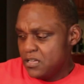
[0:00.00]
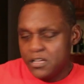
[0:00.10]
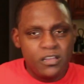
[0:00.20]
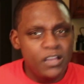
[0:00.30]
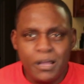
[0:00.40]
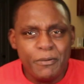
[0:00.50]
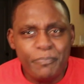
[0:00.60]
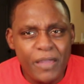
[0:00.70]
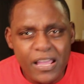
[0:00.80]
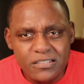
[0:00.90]

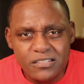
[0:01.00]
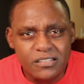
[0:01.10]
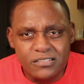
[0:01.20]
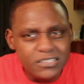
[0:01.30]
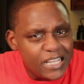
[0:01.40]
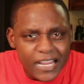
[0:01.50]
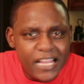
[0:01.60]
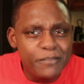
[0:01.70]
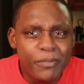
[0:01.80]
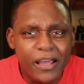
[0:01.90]
I'ma answer it, just like
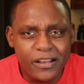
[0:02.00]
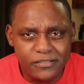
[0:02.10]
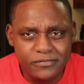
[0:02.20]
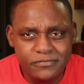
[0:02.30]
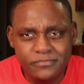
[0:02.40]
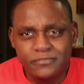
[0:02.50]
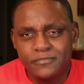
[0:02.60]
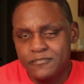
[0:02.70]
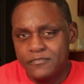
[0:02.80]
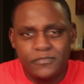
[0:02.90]
anybody.
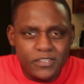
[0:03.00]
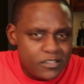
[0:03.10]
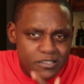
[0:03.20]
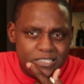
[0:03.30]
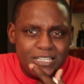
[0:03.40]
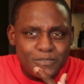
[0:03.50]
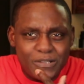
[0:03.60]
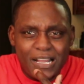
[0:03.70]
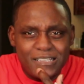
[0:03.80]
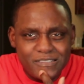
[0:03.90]
You know what I'm saying? That's
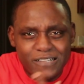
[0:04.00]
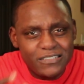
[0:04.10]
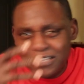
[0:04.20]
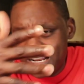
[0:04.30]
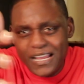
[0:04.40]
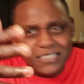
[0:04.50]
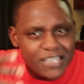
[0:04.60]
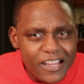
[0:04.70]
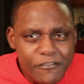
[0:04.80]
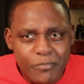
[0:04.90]
what I do. I try to
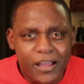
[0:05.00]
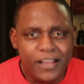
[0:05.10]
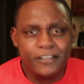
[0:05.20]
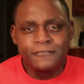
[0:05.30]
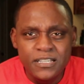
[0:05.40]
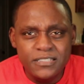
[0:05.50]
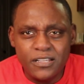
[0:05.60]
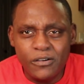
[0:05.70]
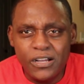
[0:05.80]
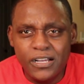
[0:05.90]
answer everybody.
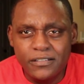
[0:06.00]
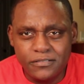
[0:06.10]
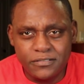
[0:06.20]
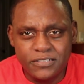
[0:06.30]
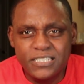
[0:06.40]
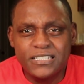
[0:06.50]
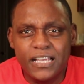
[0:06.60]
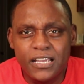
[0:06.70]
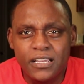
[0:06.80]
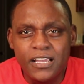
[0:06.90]
So, she
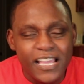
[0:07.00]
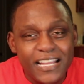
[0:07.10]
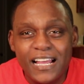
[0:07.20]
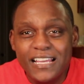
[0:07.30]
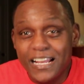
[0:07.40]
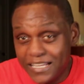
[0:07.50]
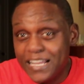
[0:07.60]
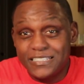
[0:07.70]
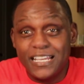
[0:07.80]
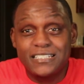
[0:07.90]
say, and
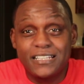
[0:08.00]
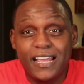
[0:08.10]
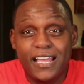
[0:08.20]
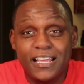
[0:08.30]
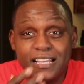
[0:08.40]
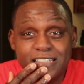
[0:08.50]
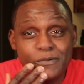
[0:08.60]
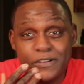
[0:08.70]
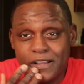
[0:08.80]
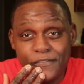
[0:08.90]
I tested that. I
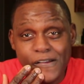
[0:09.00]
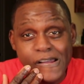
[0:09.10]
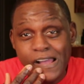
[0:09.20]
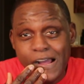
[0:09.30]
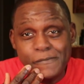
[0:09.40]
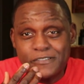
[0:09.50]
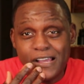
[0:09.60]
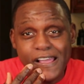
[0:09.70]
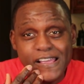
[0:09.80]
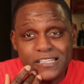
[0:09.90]
said, well, I'ma
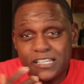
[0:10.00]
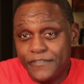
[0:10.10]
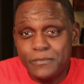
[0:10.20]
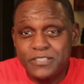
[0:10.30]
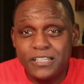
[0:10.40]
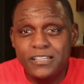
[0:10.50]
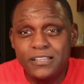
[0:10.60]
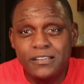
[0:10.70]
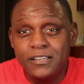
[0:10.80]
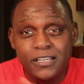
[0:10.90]
try to answer it. If I'm sitting
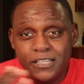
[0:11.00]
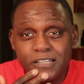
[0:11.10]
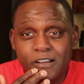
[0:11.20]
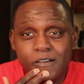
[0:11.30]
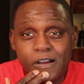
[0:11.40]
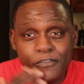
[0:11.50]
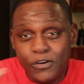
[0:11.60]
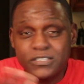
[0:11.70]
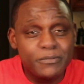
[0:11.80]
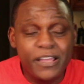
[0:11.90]
here, you know, of
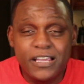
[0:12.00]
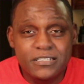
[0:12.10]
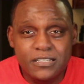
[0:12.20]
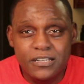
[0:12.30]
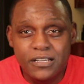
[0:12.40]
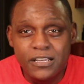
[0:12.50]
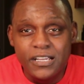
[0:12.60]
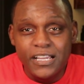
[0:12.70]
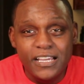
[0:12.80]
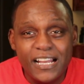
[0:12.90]
course I'ma answer it.
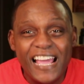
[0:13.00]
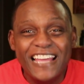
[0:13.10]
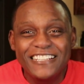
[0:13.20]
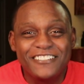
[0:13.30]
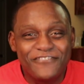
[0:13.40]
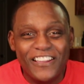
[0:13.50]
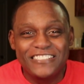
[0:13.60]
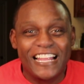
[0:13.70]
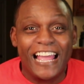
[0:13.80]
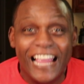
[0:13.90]
And I had a little
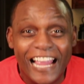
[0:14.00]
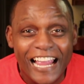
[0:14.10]
face like